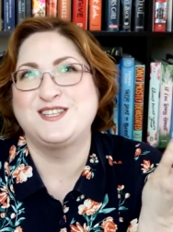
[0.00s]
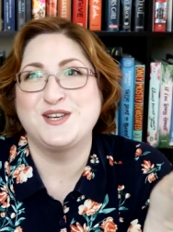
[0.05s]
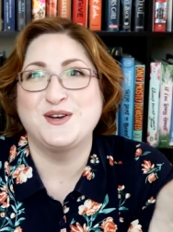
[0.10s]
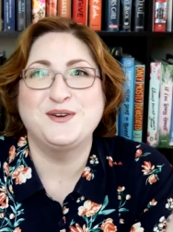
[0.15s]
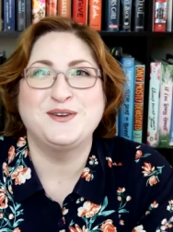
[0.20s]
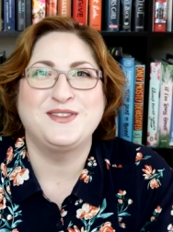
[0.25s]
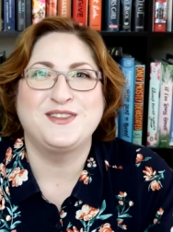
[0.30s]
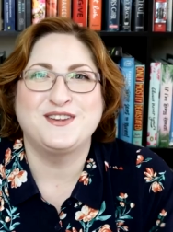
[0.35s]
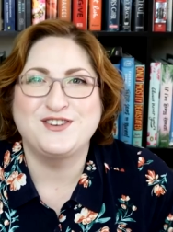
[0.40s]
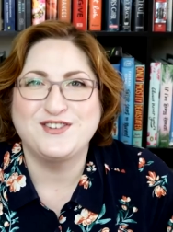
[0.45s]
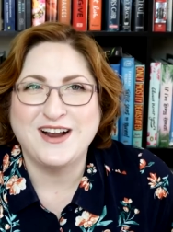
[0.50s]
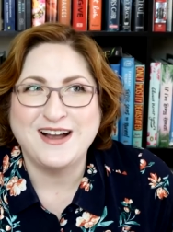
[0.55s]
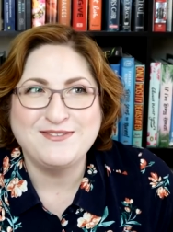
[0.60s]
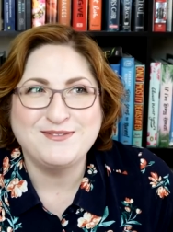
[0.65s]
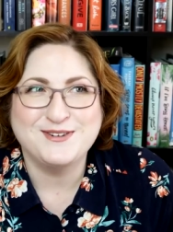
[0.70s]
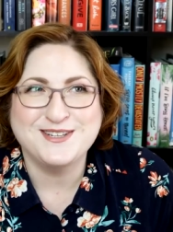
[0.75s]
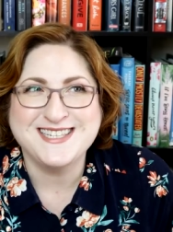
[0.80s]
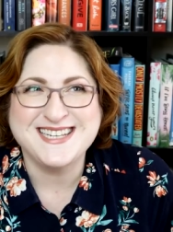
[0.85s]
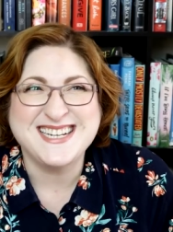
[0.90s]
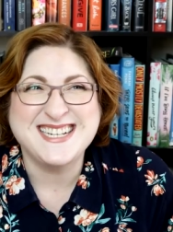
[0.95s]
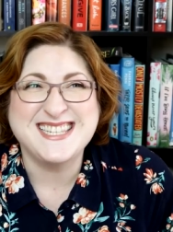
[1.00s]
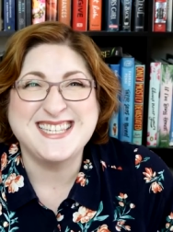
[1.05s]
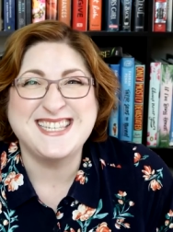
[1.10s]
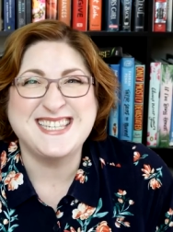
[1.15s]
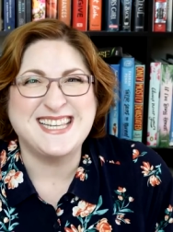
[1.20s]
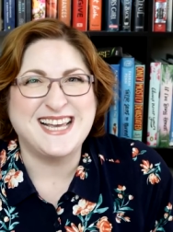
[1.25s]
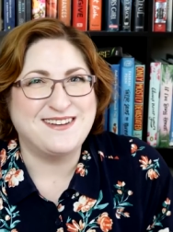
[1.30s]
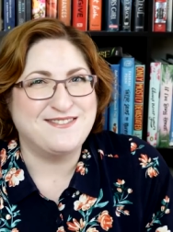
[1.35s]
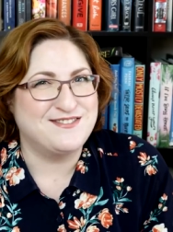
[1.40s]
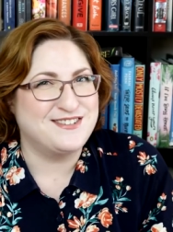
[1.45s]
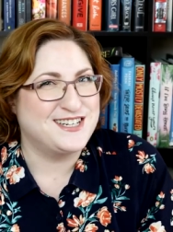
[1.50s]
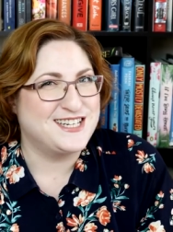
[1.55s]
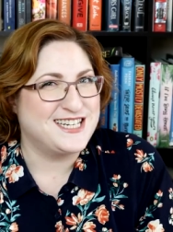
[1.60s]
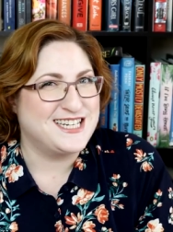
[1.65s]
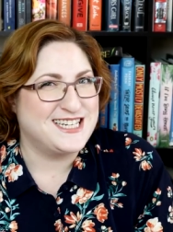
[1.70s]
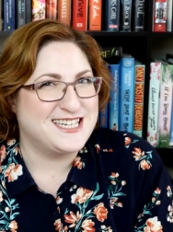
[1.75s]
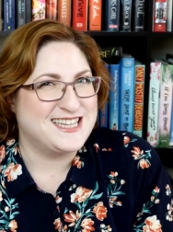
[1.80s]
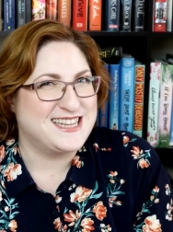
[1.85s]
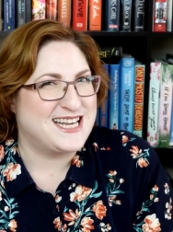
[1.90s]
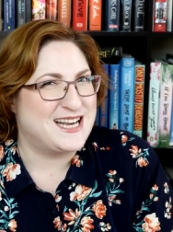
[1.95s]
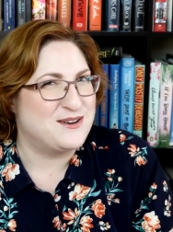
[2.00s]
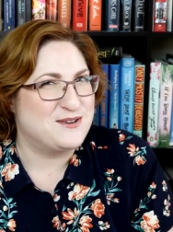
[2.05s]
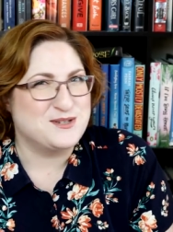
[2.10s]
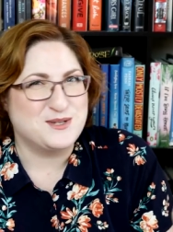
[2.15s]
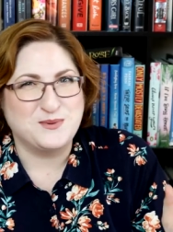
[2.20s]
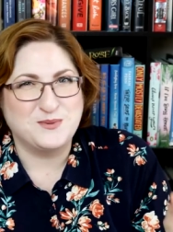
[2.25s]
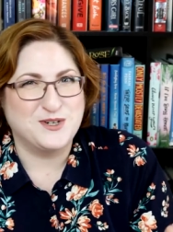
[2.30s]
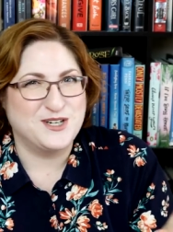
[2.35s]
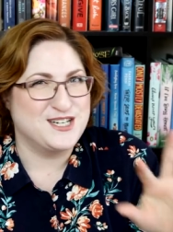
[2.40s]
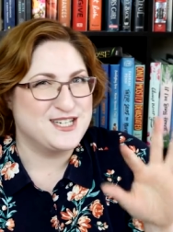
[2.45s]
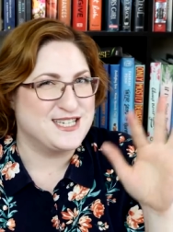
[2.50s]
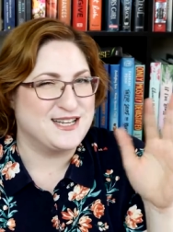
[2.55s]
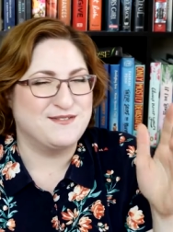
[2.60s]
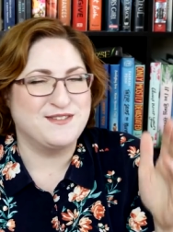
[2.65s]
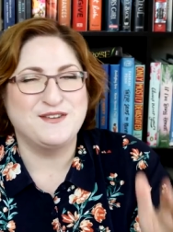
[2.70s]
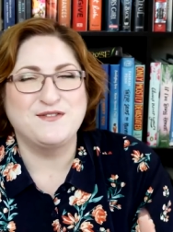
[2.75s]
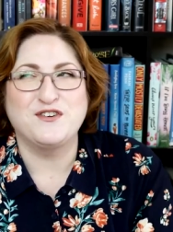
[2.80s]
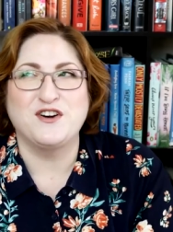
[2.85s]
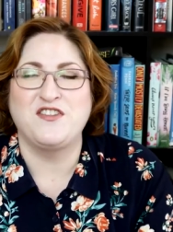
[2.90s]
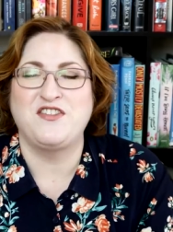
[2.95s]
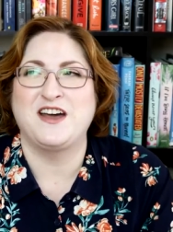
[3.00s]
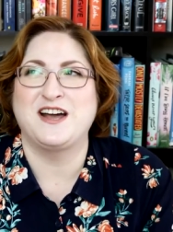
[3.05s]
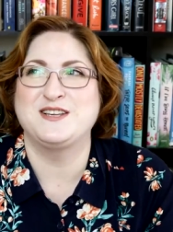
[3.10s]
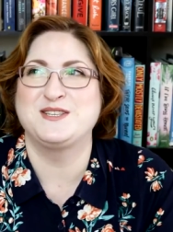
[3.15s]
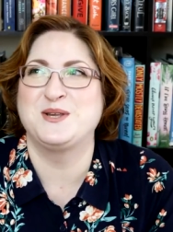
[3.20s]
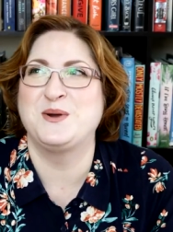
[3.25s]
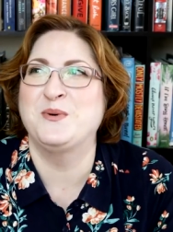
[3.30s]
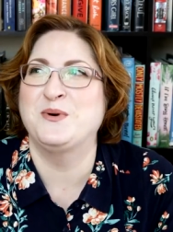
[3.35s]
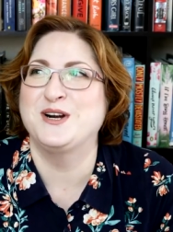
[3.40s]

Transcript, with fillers: so the draft was like 70,000 words, 74,000